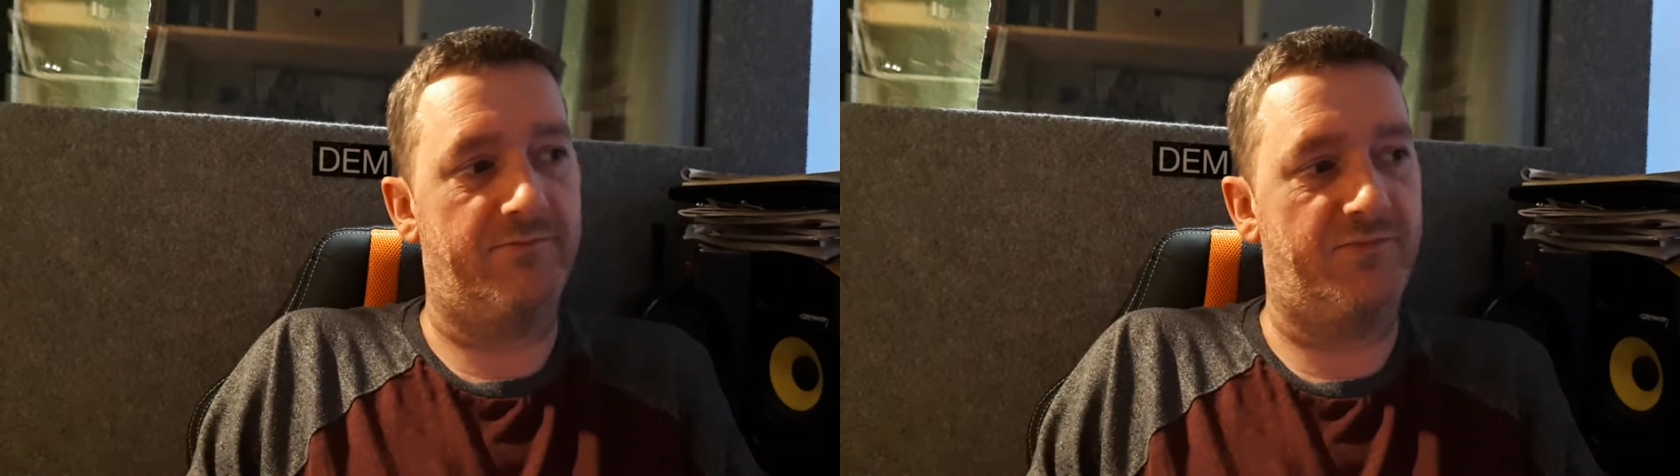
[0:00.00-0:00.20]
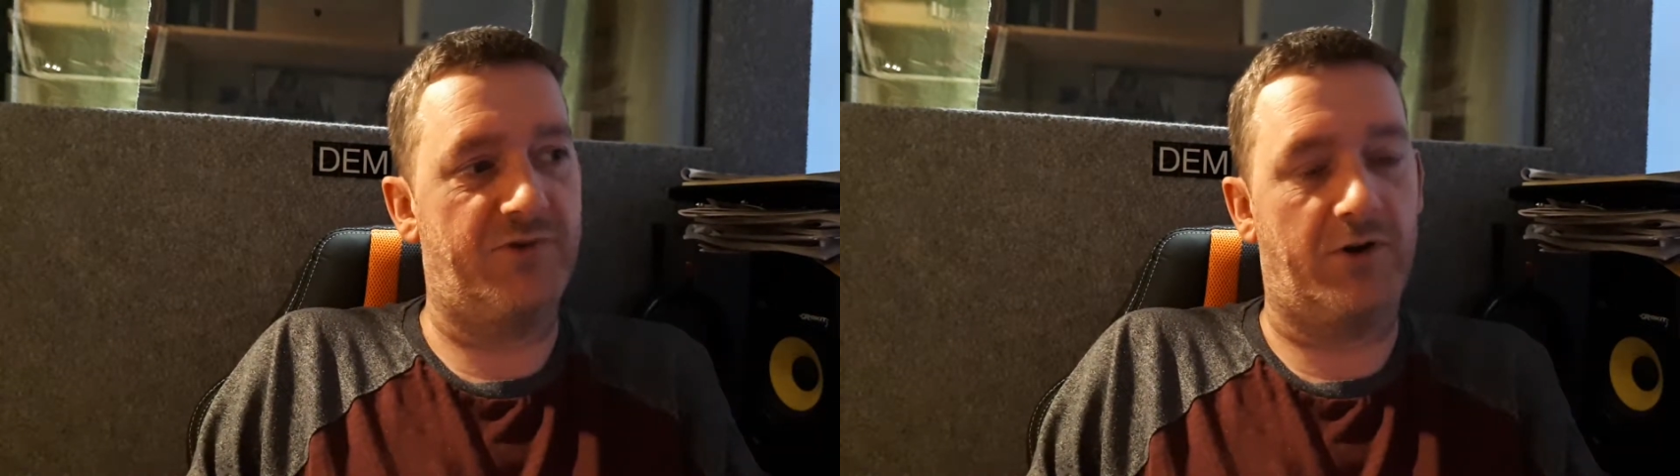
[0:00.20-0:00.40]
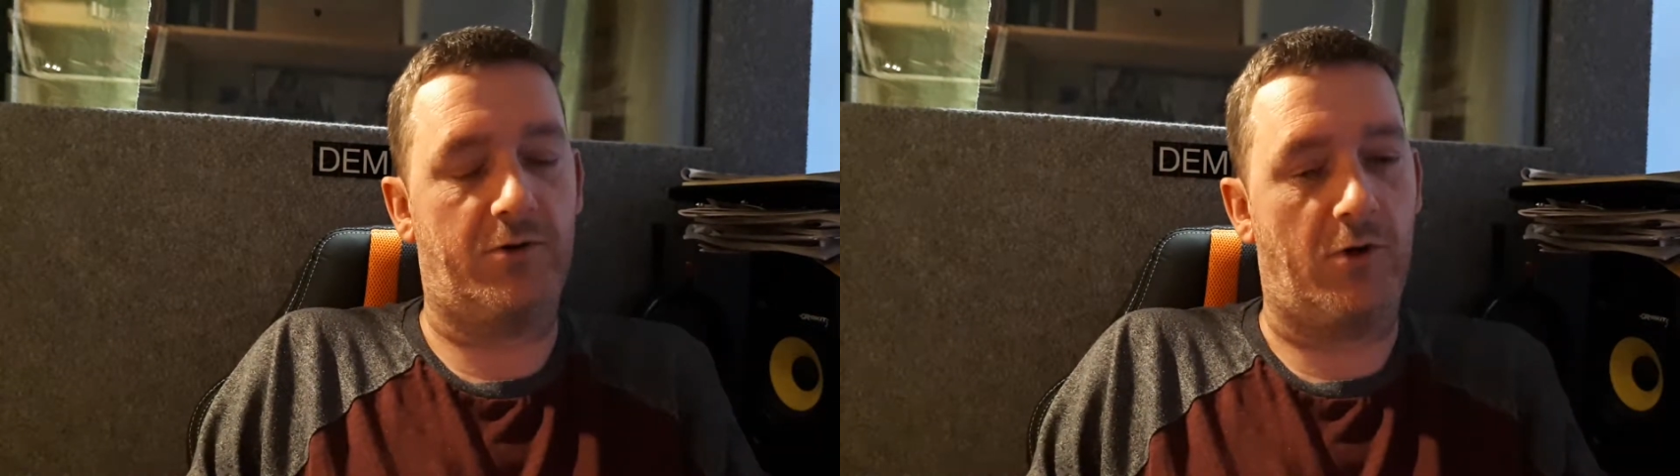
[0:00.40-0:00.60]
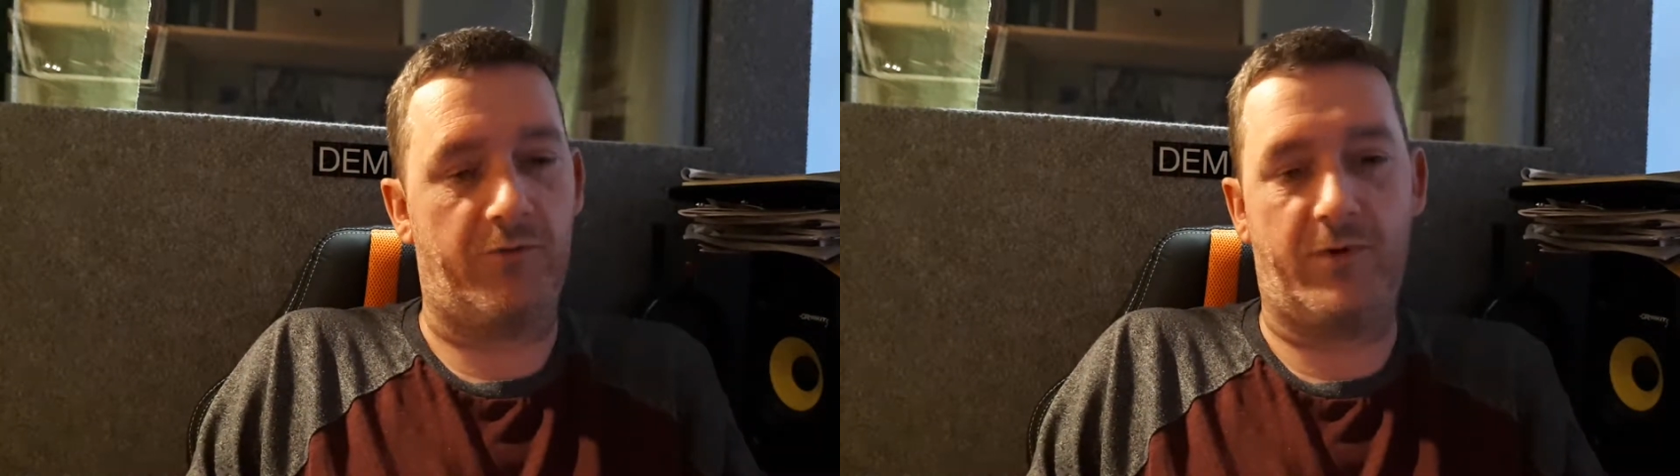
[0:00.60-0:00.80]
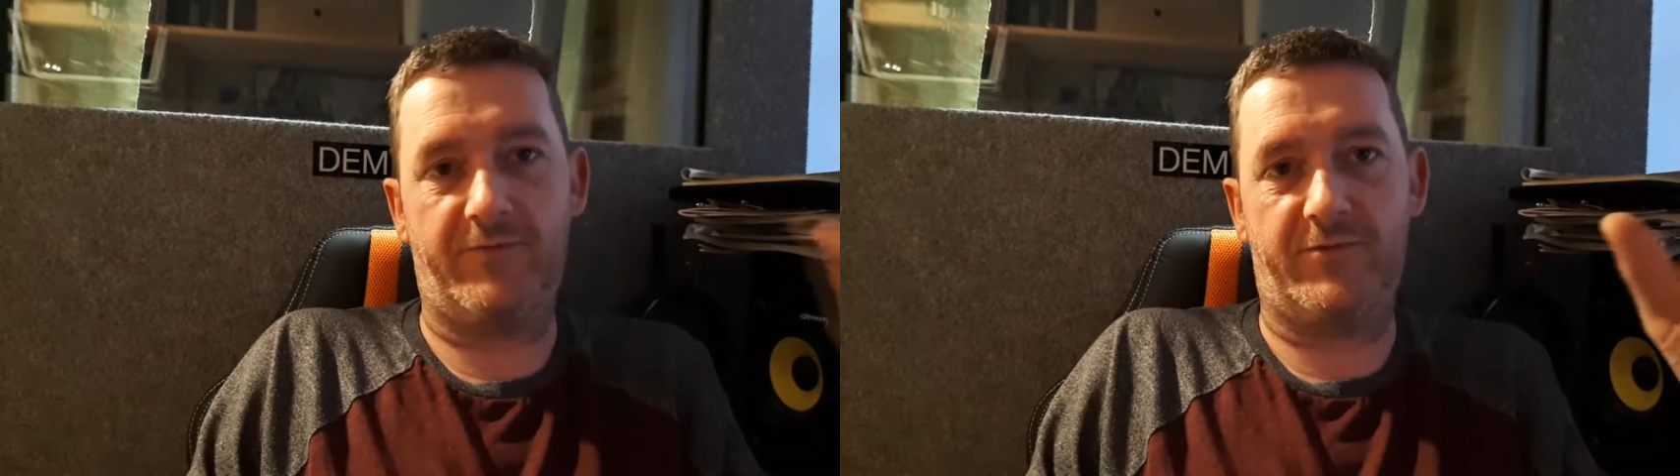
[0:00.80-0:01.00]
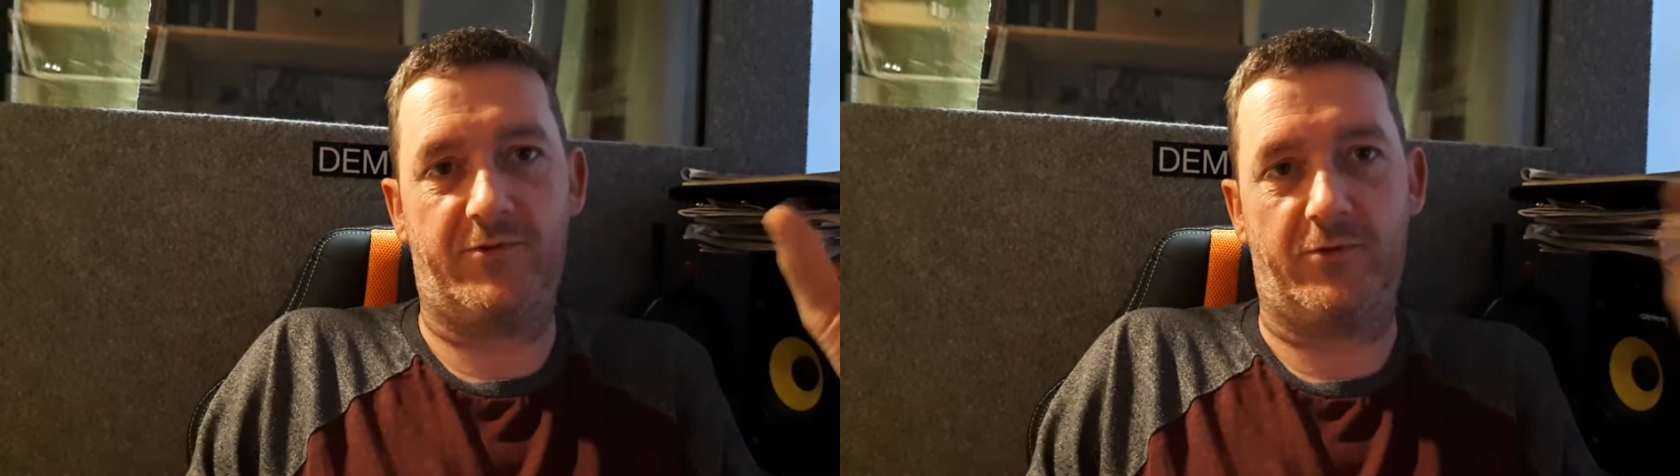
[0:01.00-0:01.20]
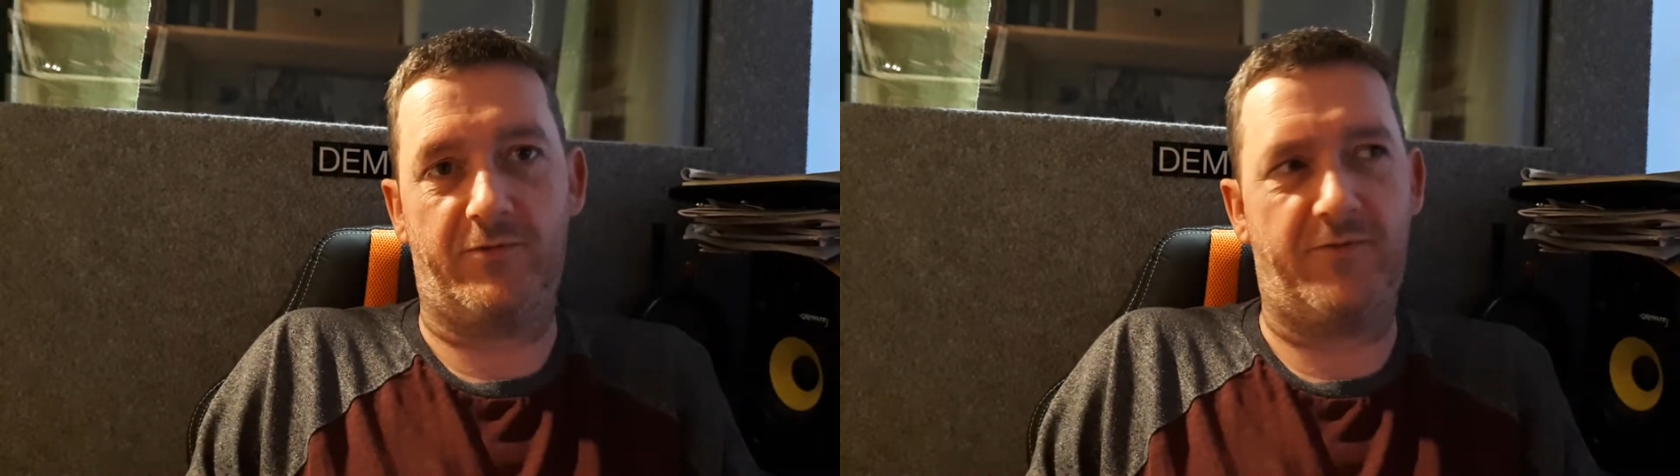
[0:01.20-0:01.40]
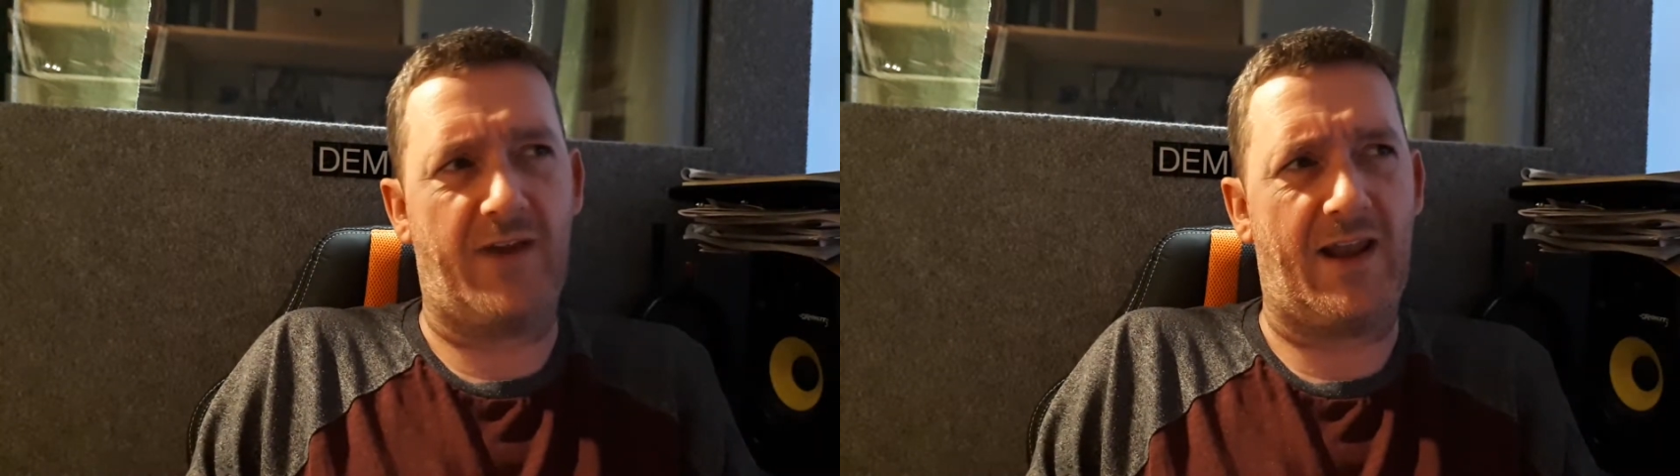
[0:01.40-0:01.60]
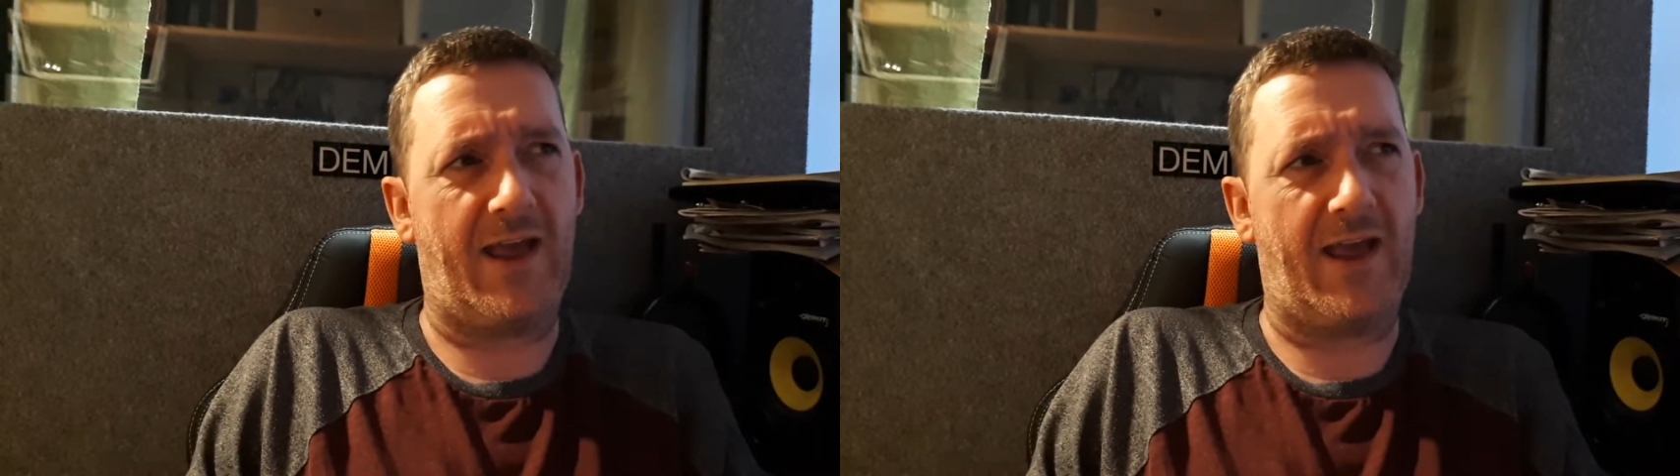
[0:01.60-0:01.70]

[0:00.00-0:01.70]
jerk off. We sort of fell